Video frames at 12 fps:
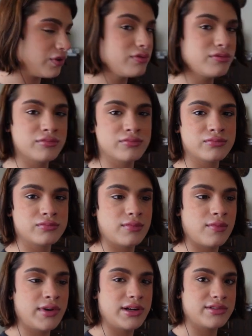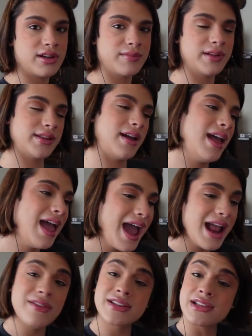Ooh, we don't talk about that.
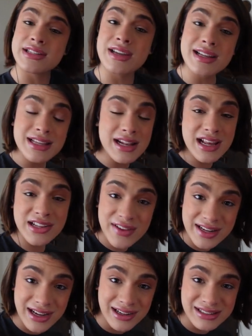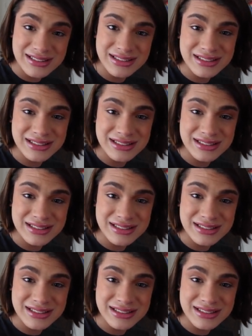Anyways, I'll see you guys in the next video.